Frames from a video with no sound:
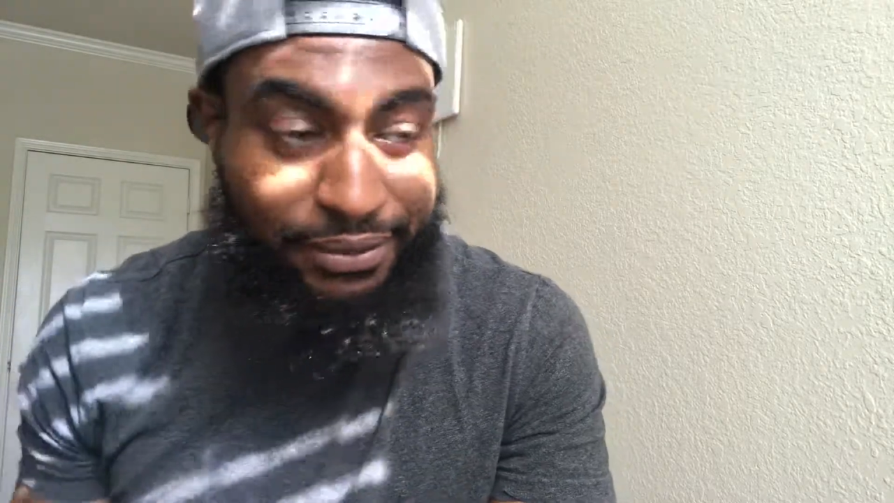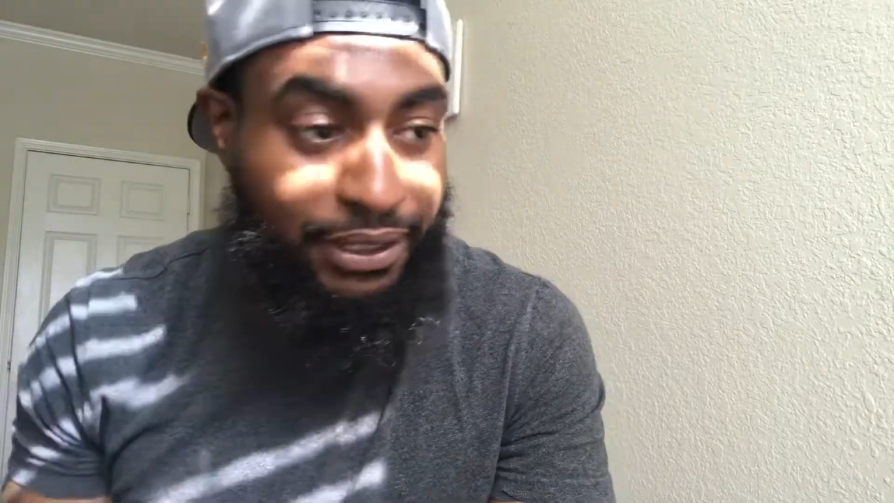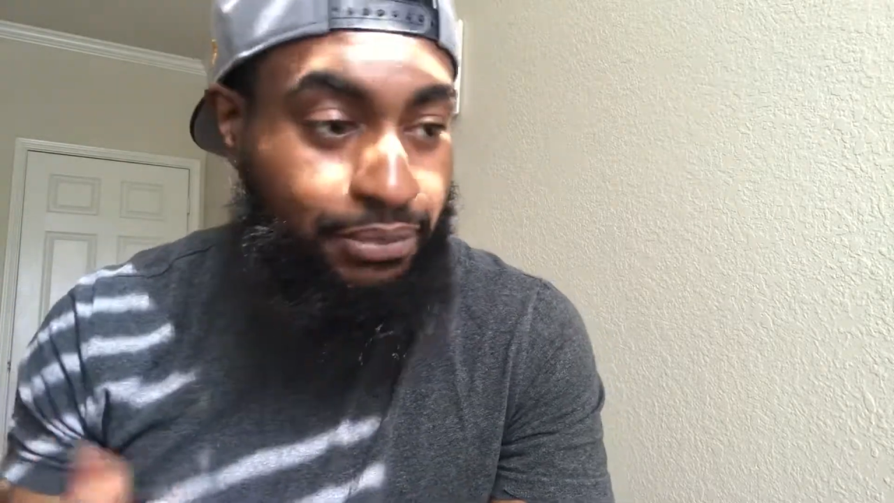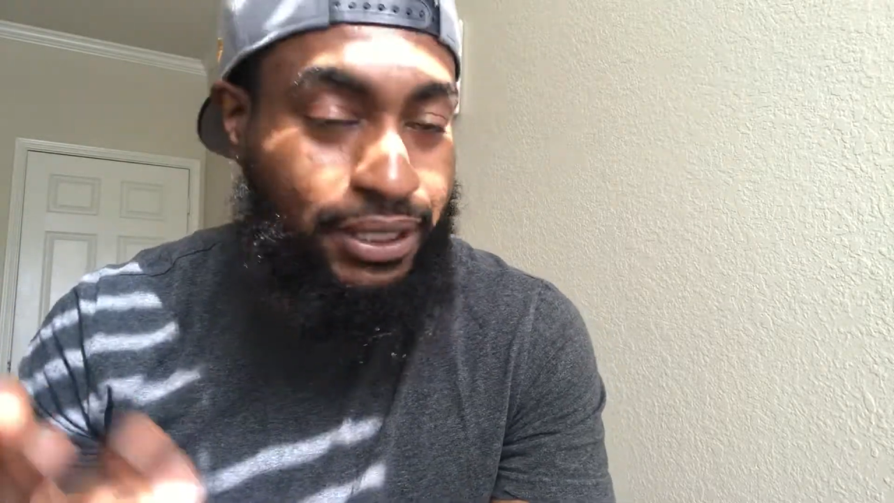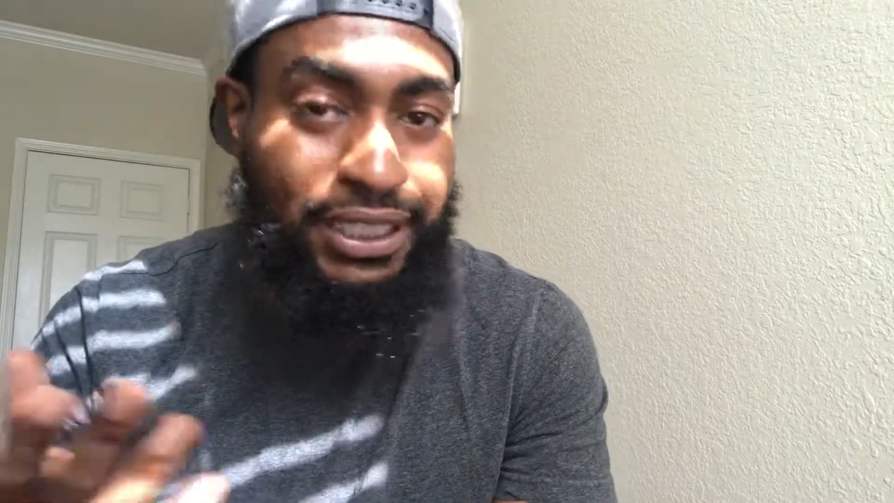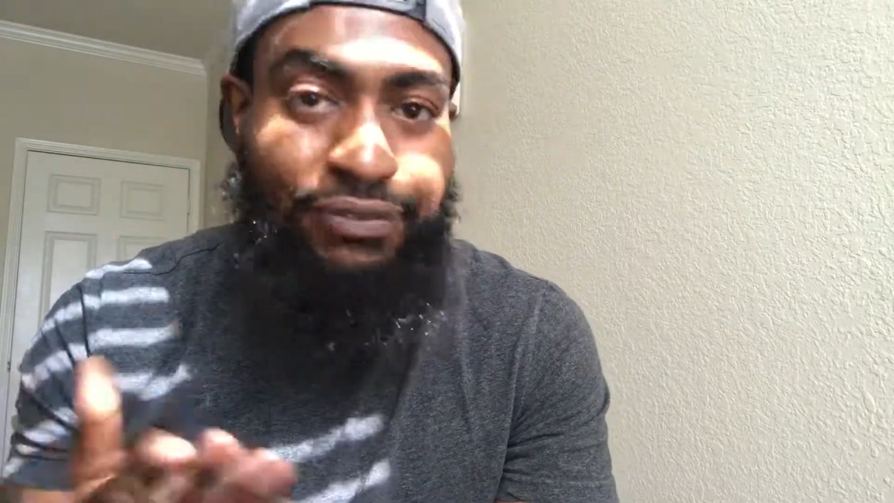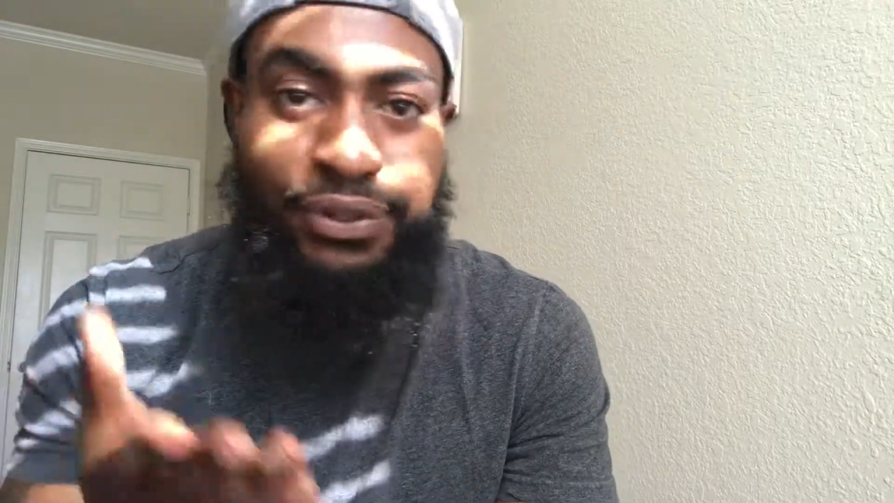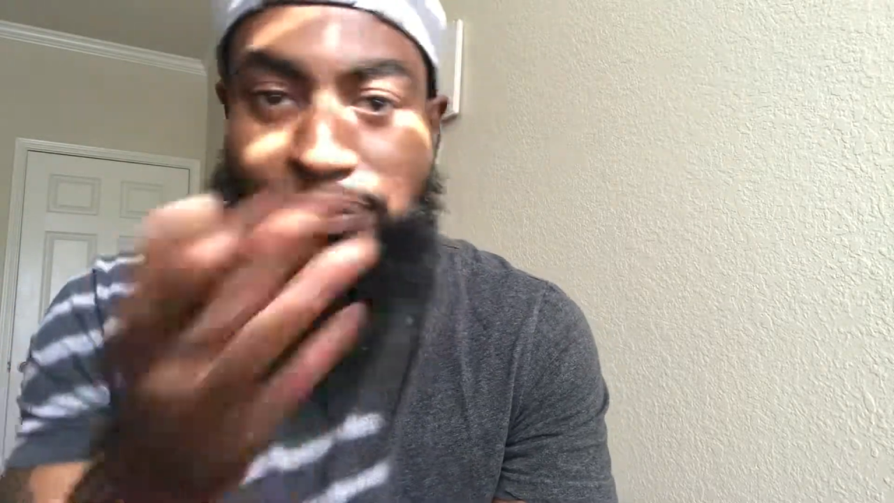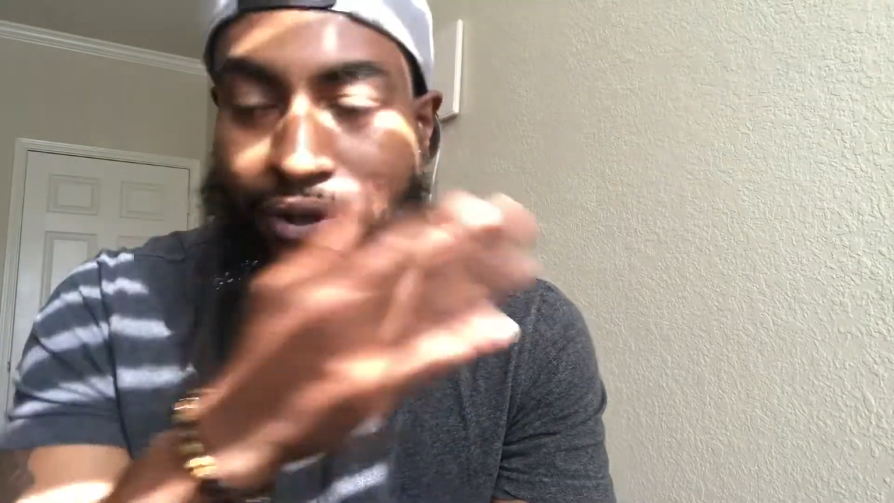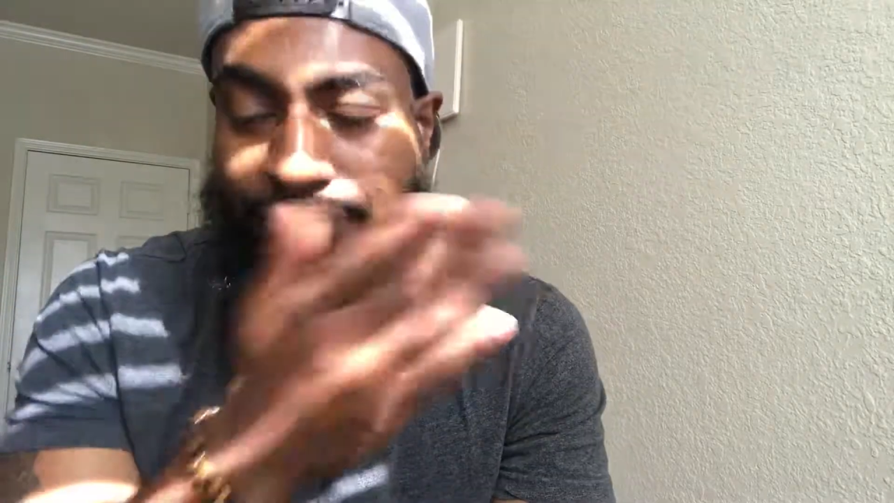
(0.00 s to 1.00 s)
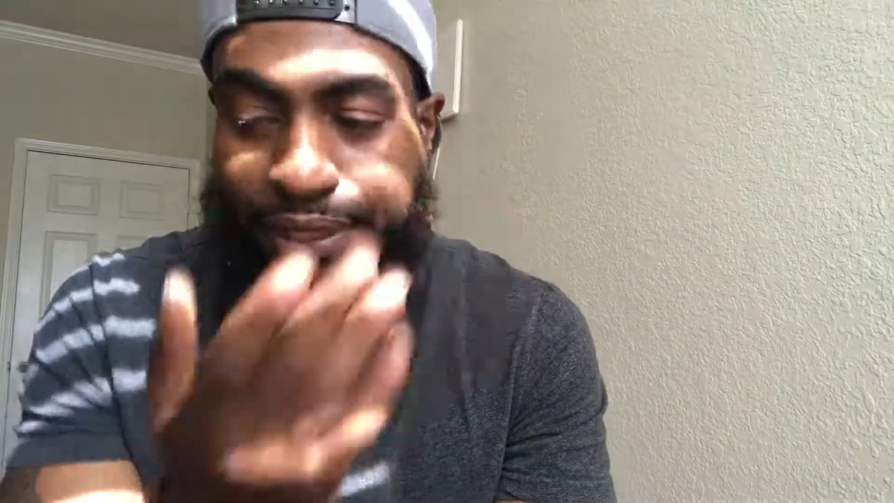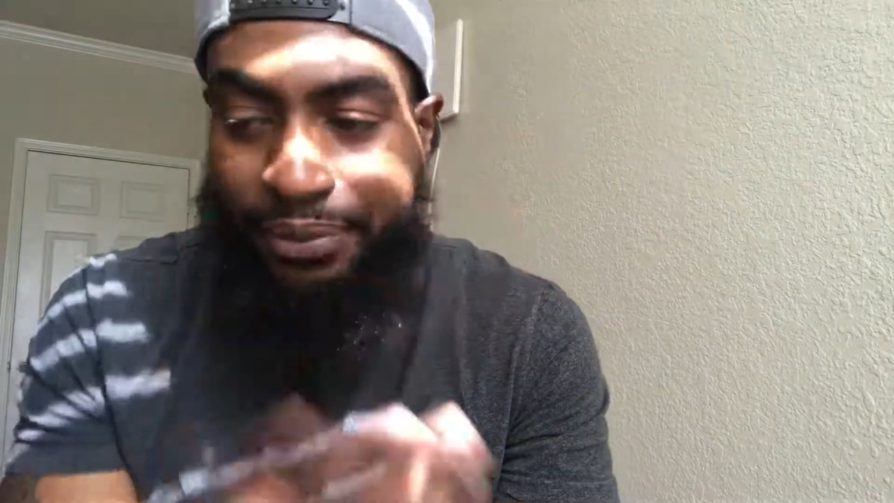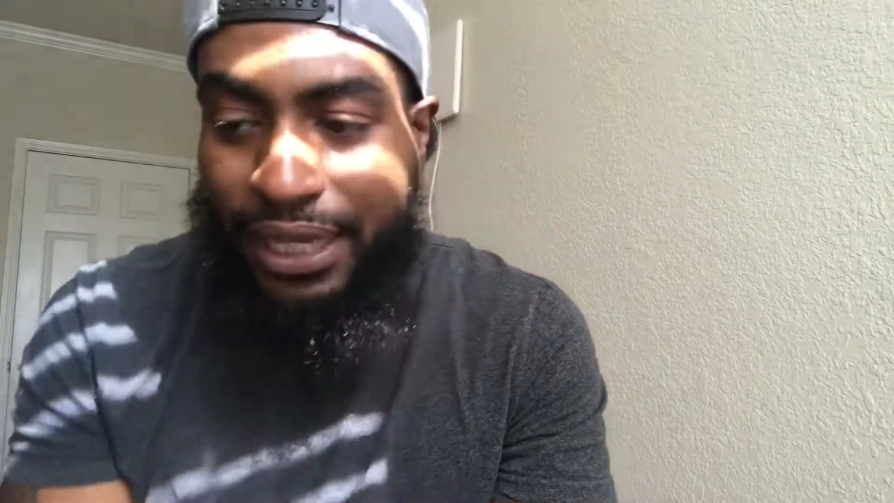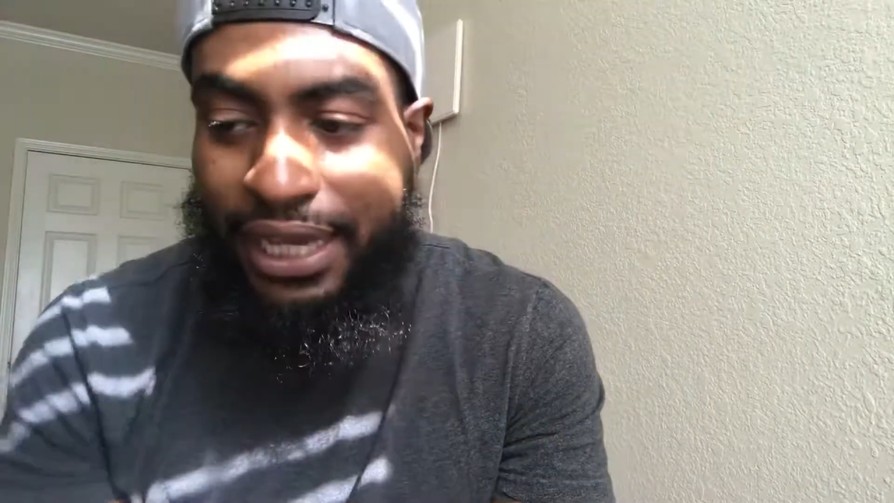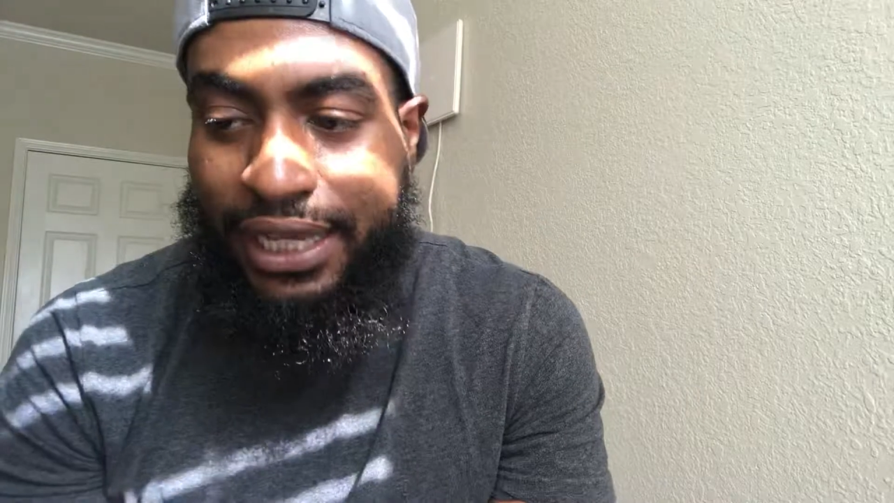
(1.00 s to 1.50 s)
look at me. He flips over them.